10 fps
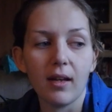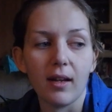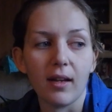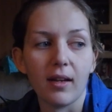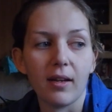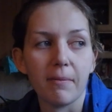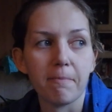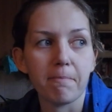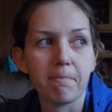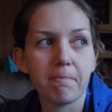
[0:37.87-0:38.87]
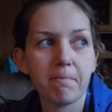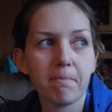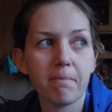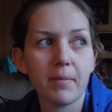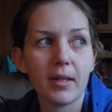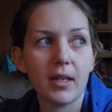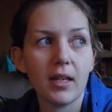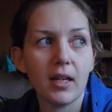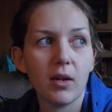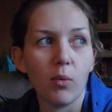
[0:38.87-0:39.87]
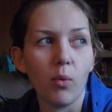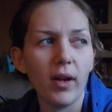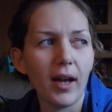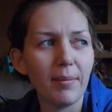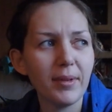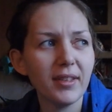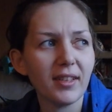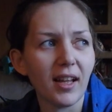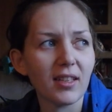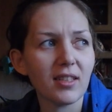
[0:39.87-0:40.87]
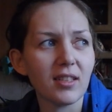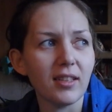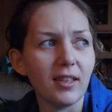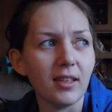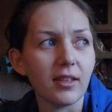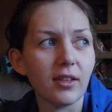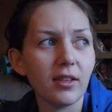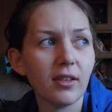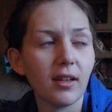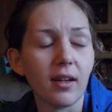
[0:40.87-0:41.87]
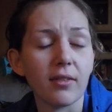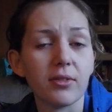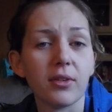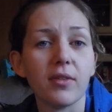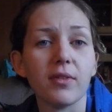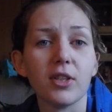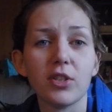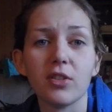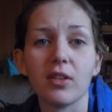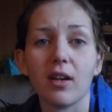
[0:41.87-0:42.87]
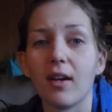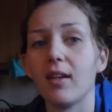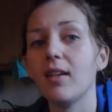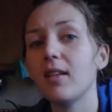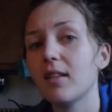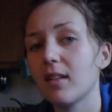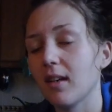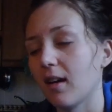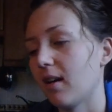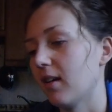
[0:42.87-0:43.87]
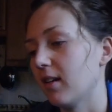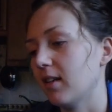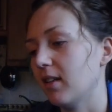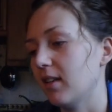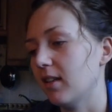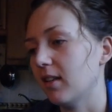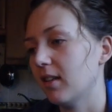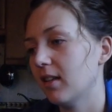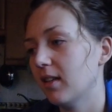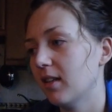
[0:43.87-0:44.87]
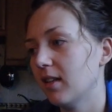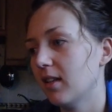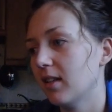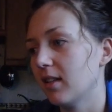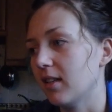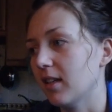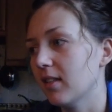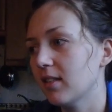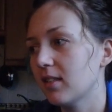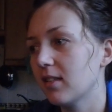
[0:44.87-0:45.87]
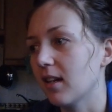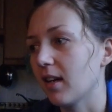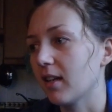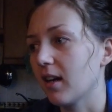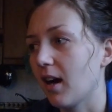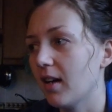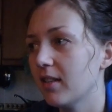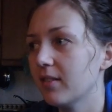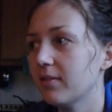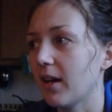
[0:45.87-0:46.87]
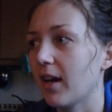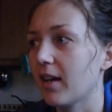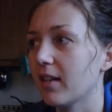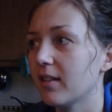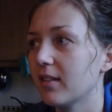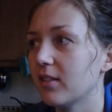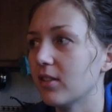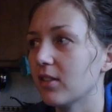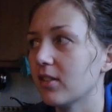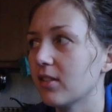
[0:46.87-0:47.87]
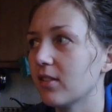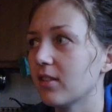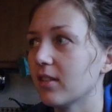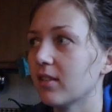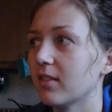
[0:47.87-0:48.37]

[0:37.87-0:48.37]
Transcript: Um, what happened last year after I finished the hike, I guess I kind of had just,